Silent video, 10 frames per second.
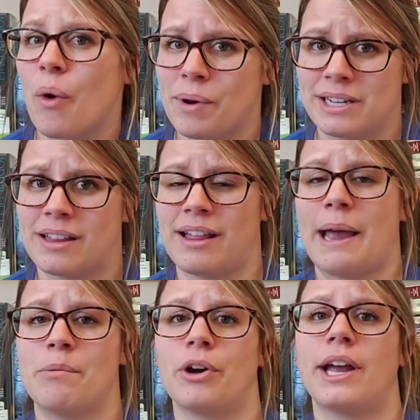going to the
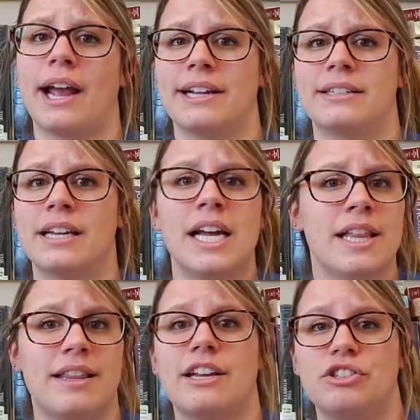library and
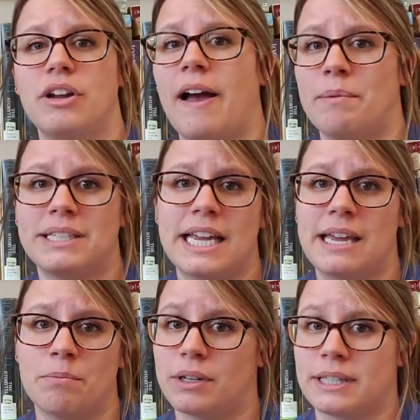they have been
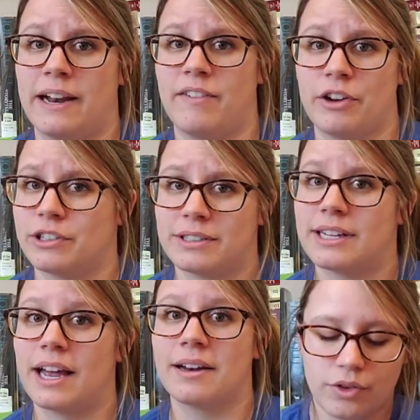taking books out of here instead.